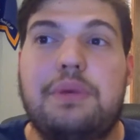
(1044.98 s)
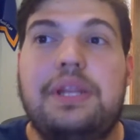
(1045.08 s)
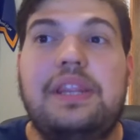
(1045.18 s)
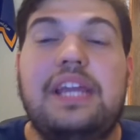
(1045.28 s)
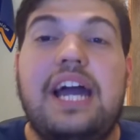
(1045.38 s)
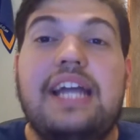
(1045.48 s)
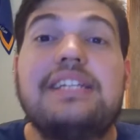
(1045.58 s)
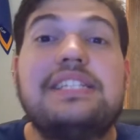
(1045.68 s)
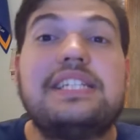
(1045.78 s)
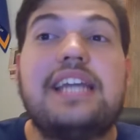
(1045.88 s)
when the
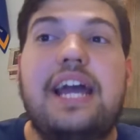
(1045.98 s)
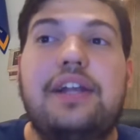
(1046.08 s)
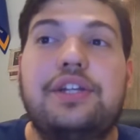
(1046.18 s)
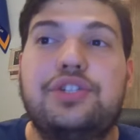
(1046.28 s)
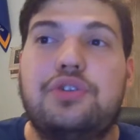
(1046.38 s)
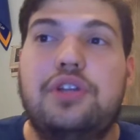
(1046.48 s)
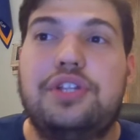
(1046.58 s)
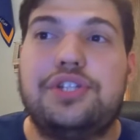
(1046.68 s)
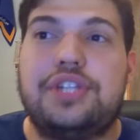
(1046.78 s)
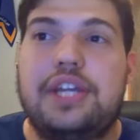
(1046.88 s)
INC had control of
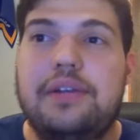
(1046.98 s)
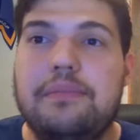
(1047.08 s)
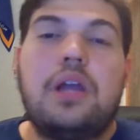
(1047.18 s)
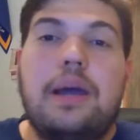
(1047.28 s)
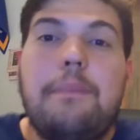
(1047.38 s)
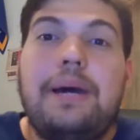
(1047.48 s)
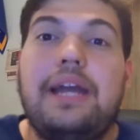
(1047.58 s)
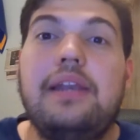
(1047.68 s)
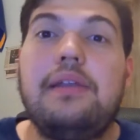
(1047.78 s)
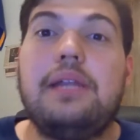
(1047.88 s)
the state.
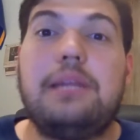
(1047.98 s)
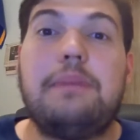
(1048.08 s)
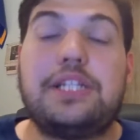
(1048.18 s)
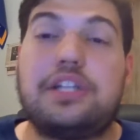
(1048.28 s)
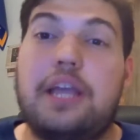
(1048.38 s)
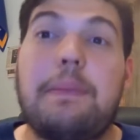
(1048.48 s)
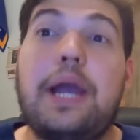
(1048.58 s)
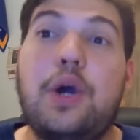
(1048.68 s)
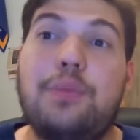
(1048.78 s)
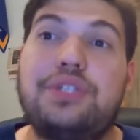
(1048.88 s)
But, much like my
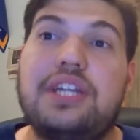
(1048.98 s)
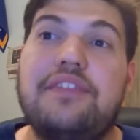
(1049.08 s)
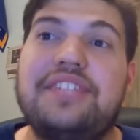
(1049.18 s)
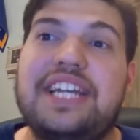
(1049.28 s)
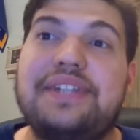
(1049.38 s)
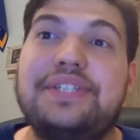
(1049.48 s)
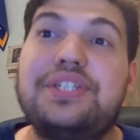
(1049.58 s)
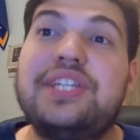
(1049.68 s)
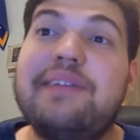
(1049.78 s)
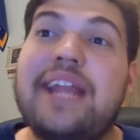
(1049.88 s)
home state of
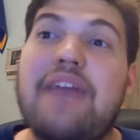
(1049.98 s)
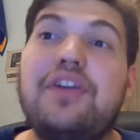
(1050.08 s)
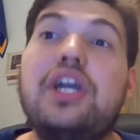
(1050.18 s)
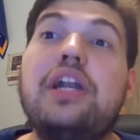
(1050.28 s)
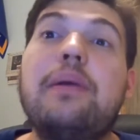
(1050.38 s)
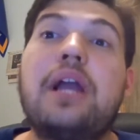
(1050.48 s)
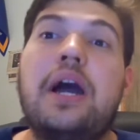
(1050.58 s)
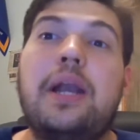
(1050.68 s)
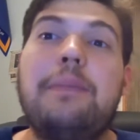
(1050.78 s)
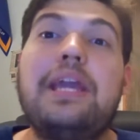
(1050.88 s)
Texas, you can have a good
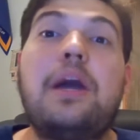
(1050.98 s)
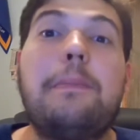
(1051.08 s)
economy on